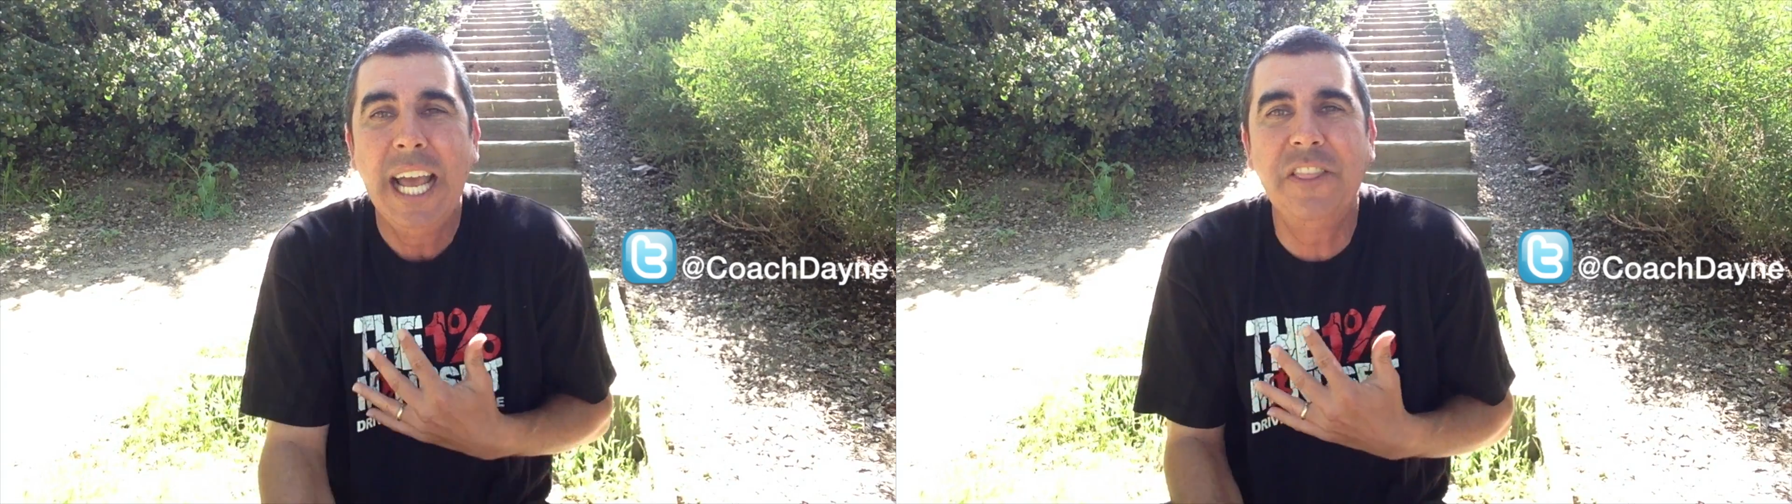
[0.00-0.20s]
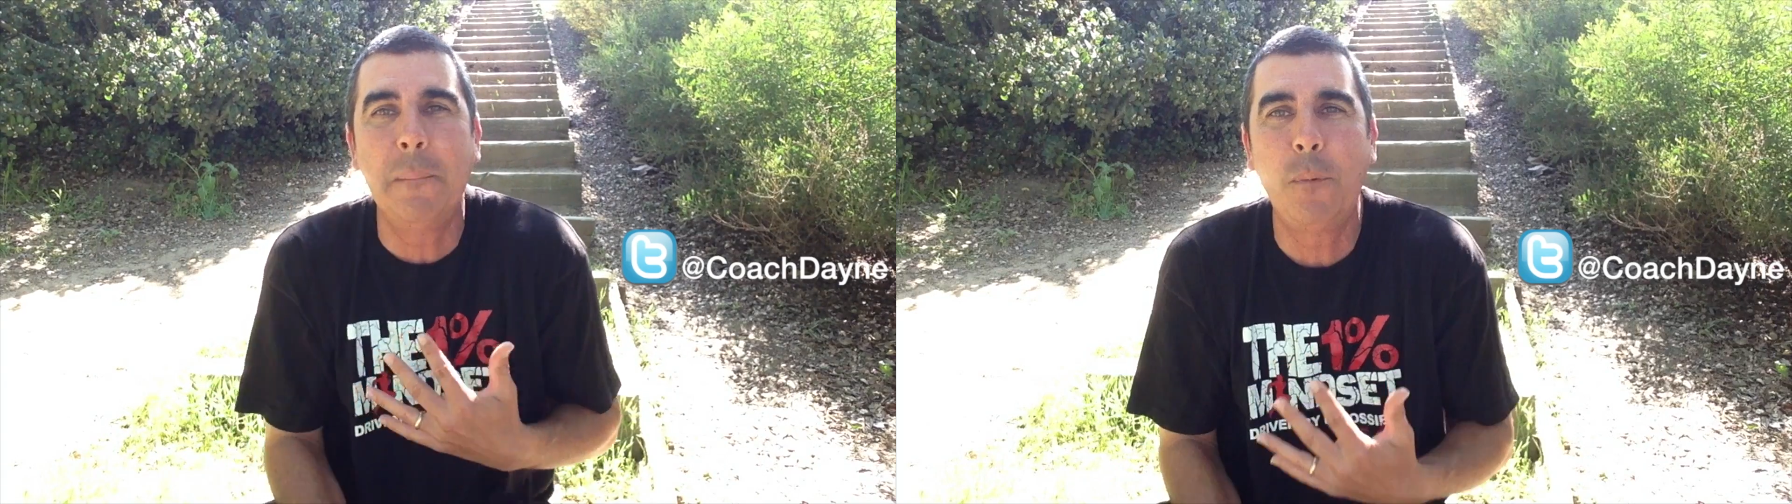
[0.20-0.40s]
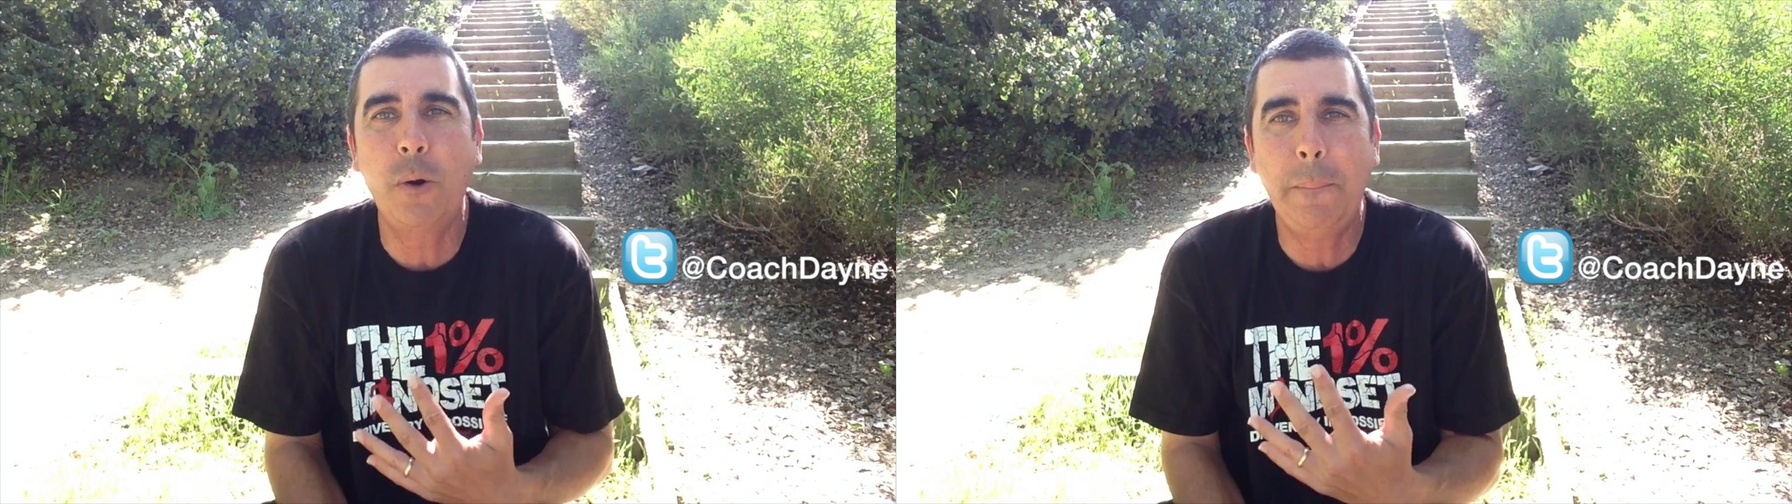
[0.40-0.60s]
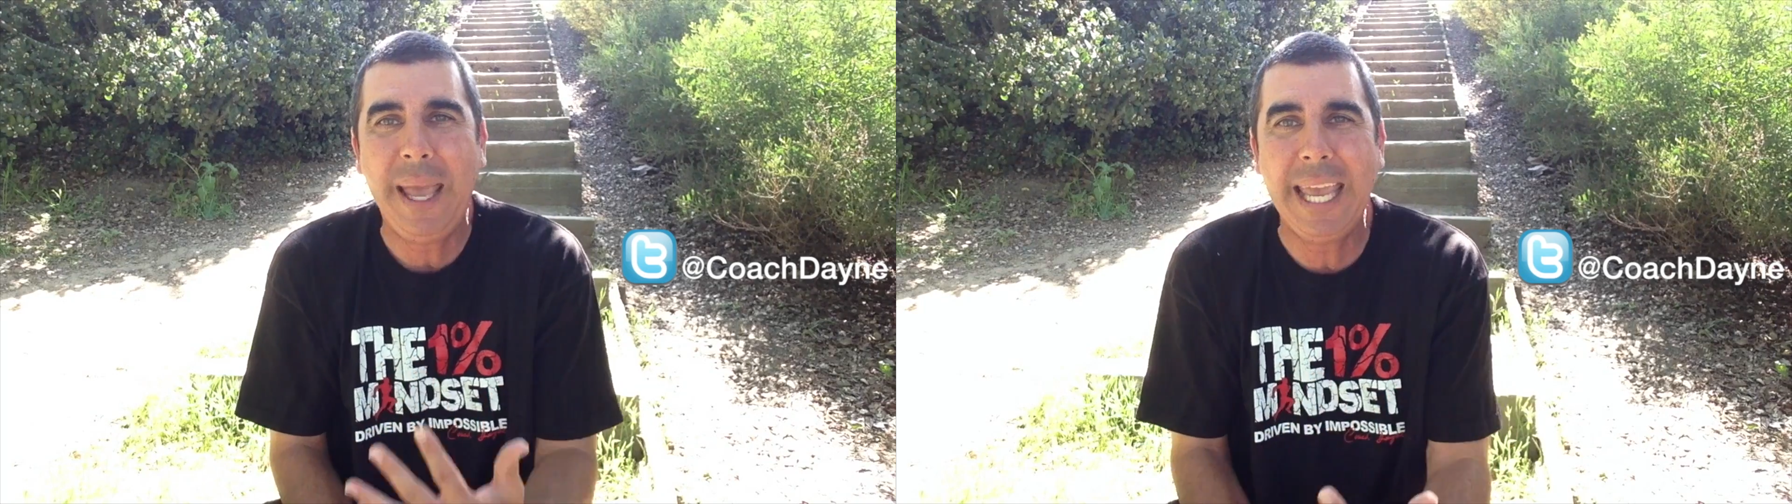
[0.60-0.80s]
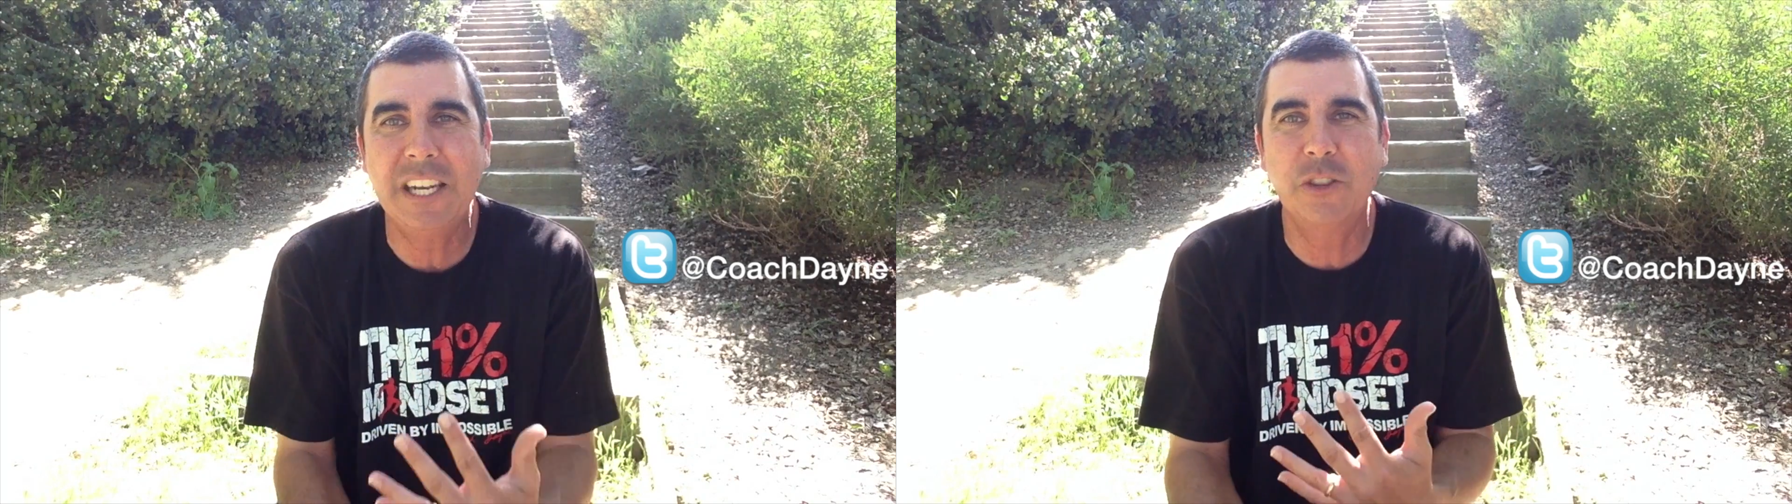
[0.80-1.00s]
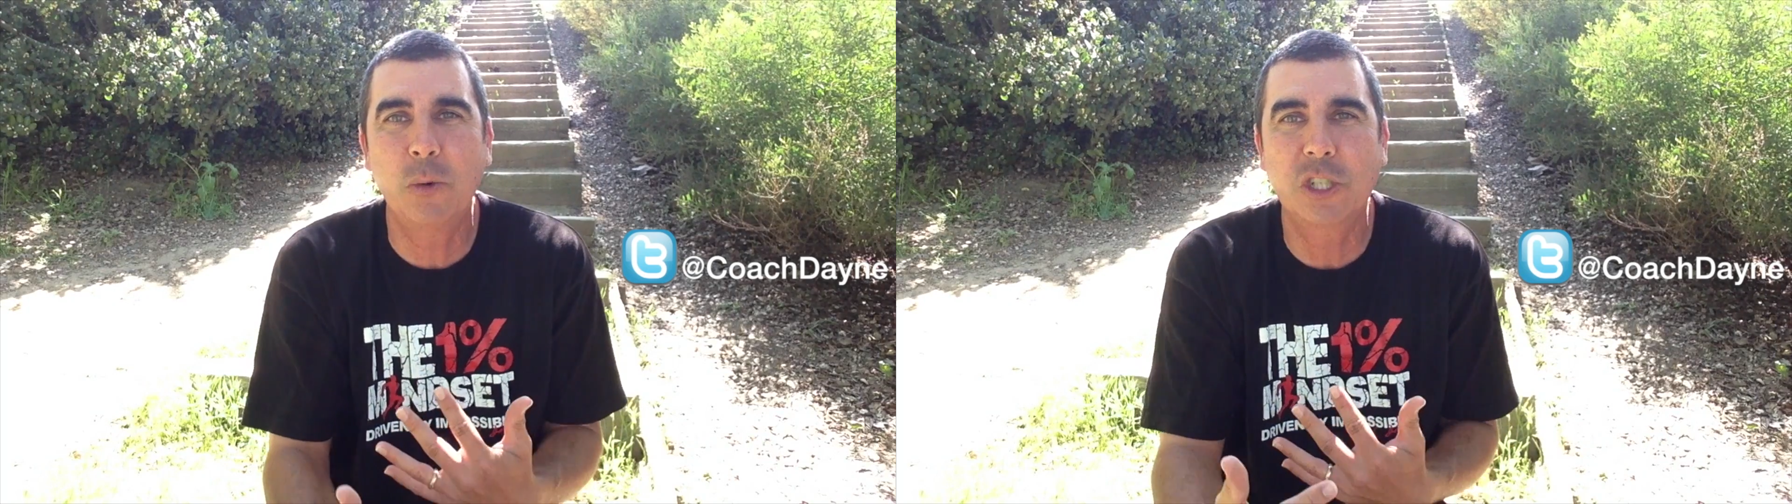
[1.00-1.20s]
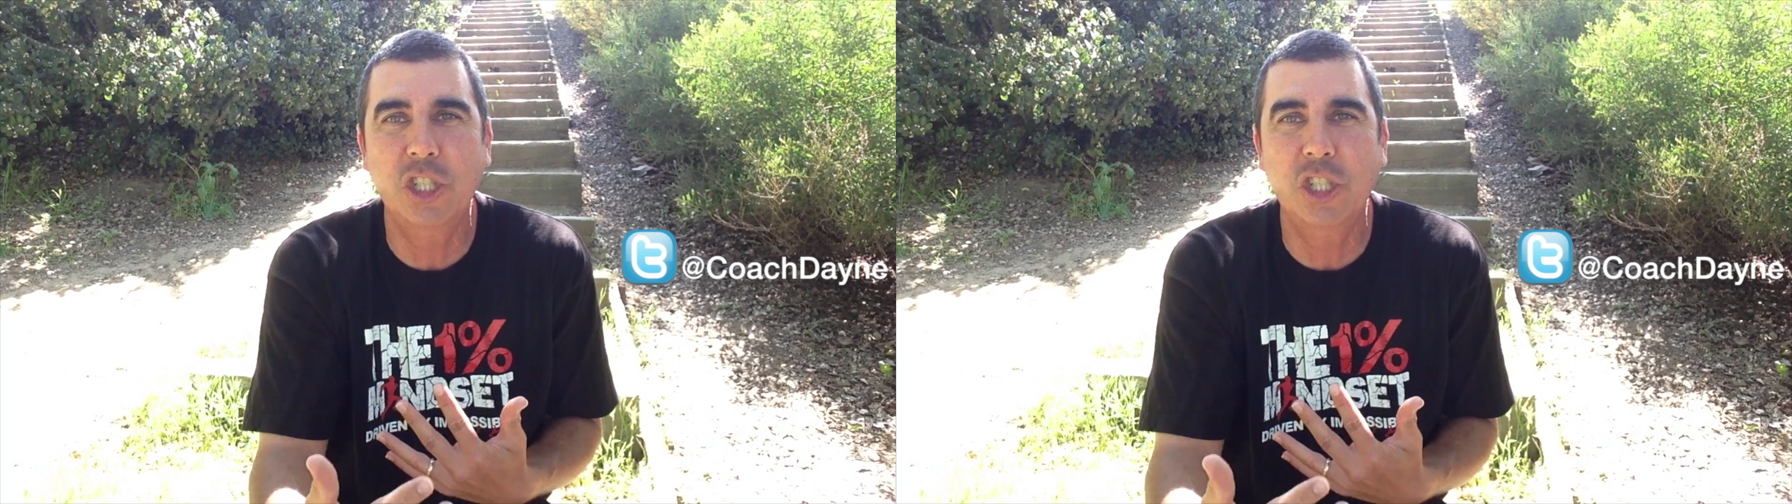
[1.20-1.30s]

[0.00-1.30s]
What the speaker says: And the more pain and the more